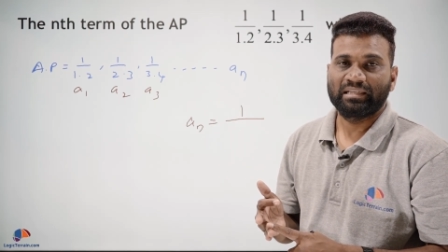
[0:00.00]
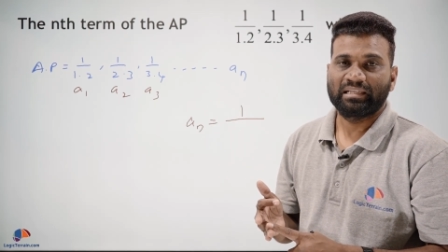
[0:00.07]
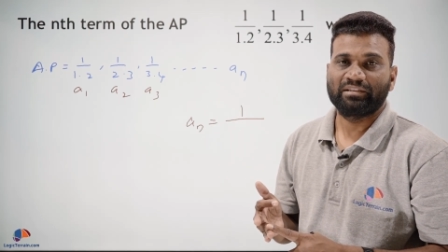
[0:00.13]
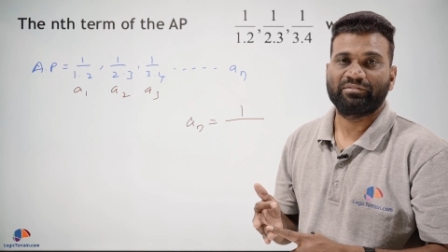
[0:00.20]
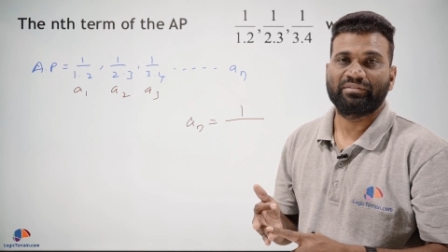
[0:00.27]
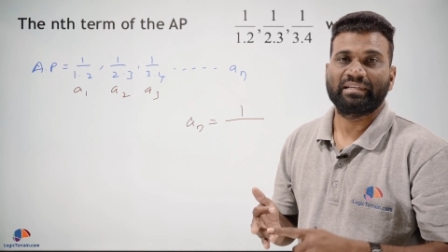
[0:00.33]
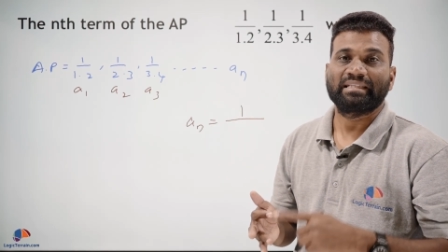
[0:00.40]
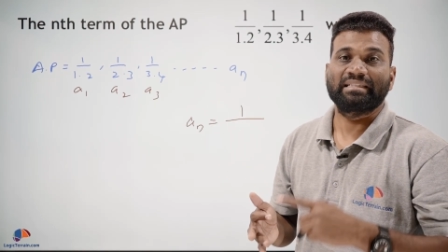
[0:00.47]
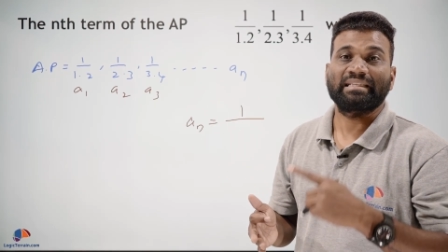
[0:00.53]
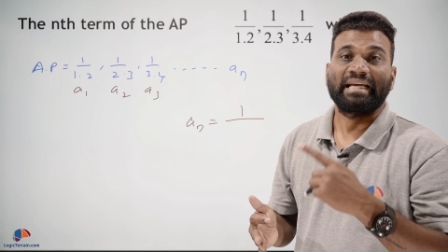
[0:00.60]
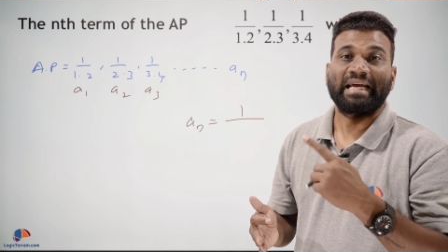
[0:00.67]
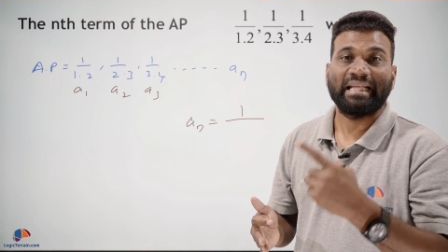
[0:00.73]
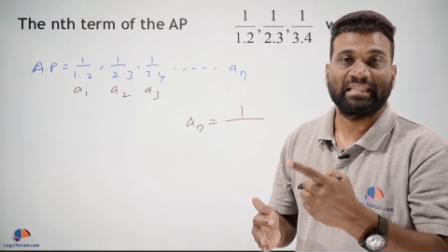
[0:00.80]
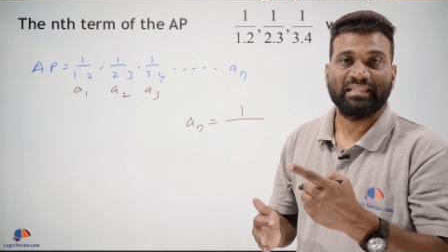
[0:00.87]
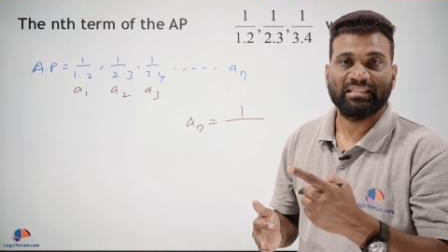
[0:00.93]
If it is
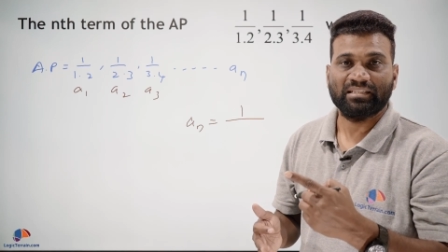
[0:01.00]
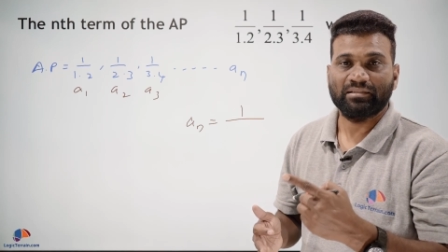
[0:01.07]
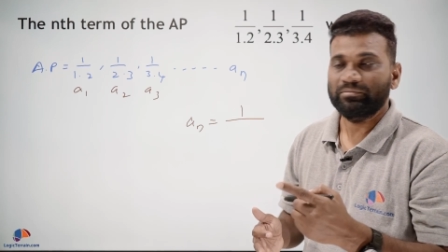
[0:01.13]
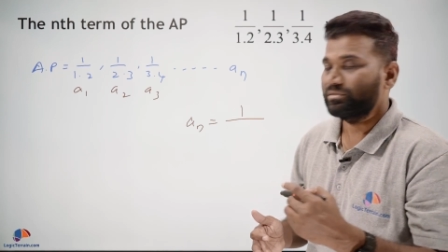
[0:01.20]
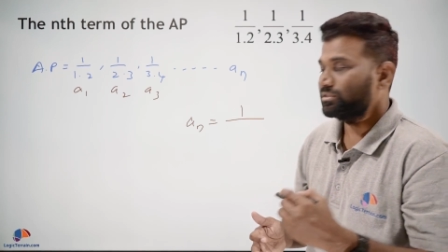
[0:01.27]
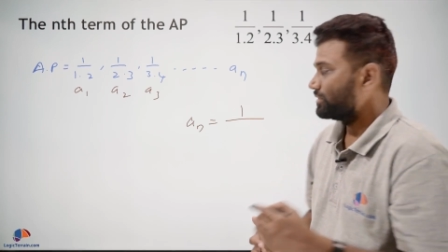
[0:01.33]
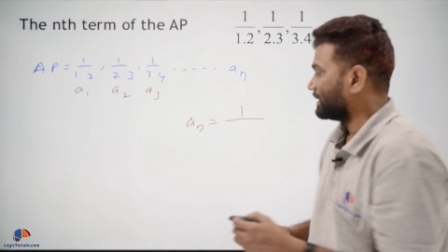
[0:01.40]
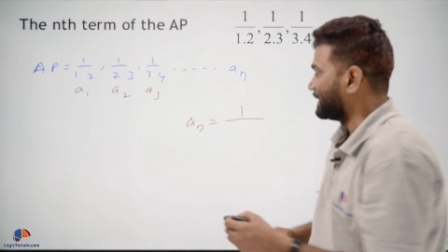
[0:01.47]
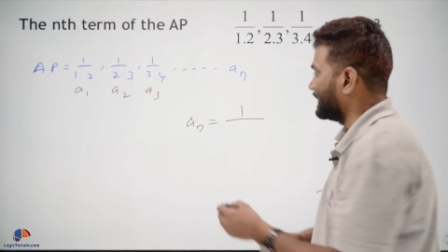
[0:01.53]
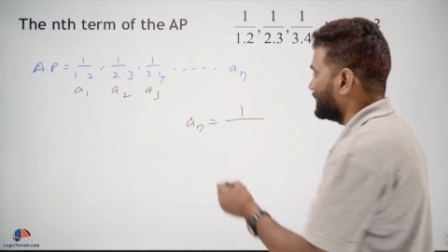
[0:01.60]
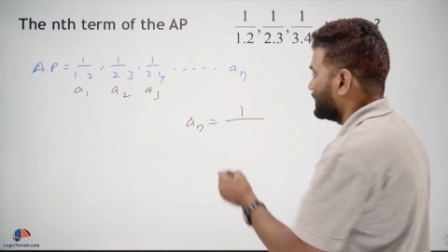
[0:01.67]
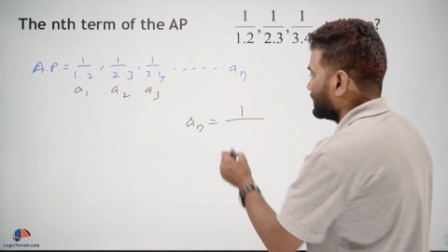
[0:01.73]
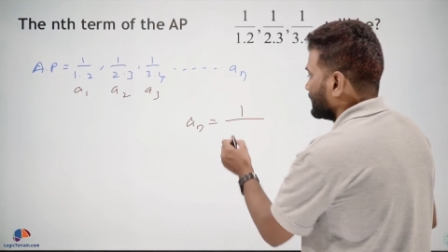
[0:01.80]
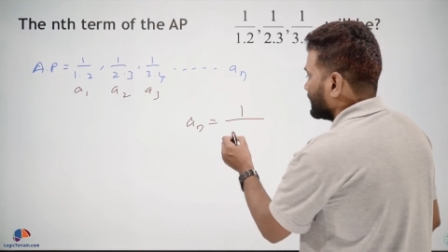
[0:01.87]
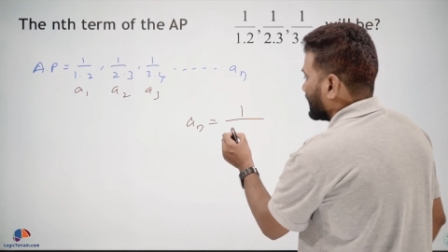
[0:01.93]
nth term, you will get